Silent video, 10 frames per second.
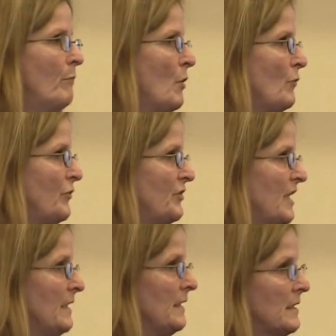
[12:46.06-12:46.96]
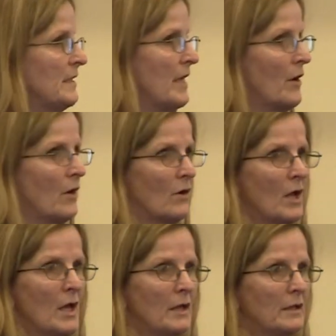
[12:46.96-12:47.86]
both since
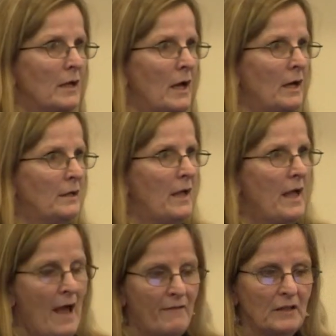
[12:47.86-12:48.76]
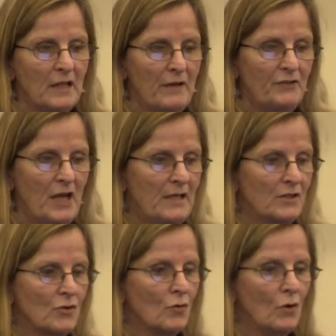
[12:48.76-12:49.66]
they're having left high
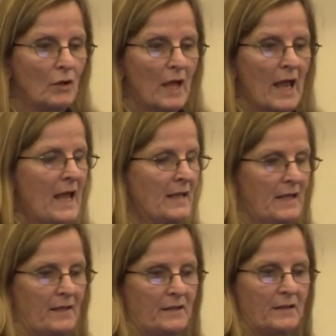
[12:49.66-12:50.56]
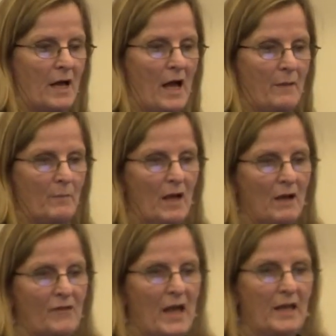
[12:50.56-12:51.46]
school and at the time
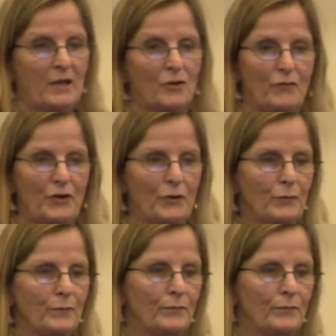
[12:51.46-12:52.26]
of that interview.